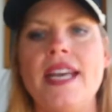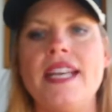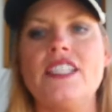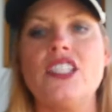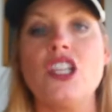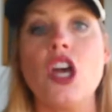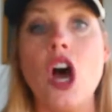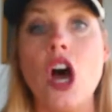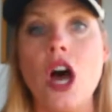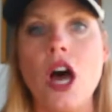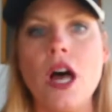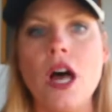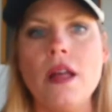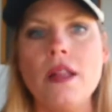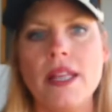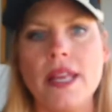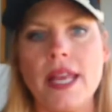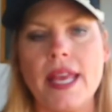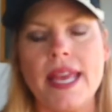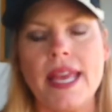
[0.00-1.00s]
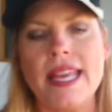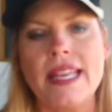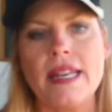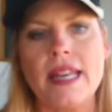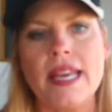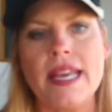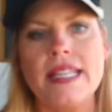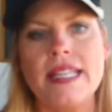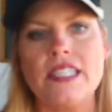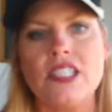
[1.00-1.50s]
It's
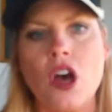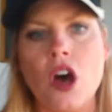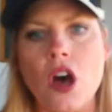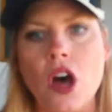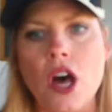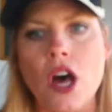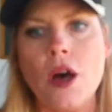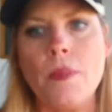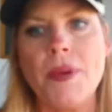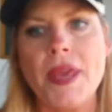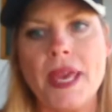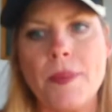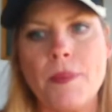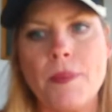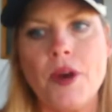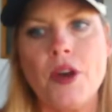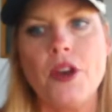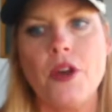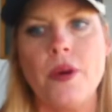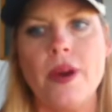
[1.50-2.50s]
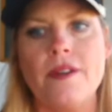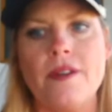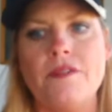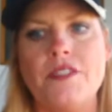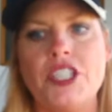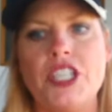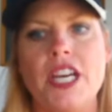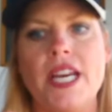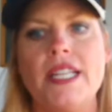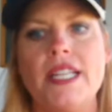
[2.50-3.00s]
all people who
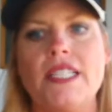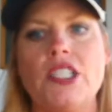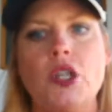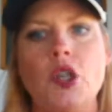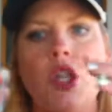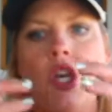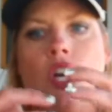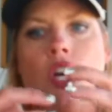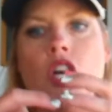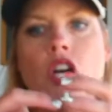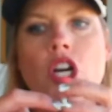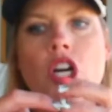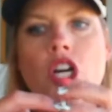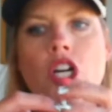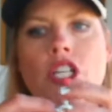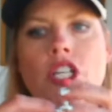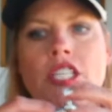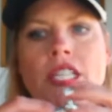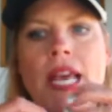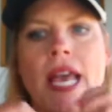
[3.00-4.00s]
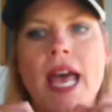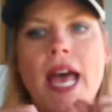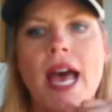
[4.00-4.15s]
have just learned,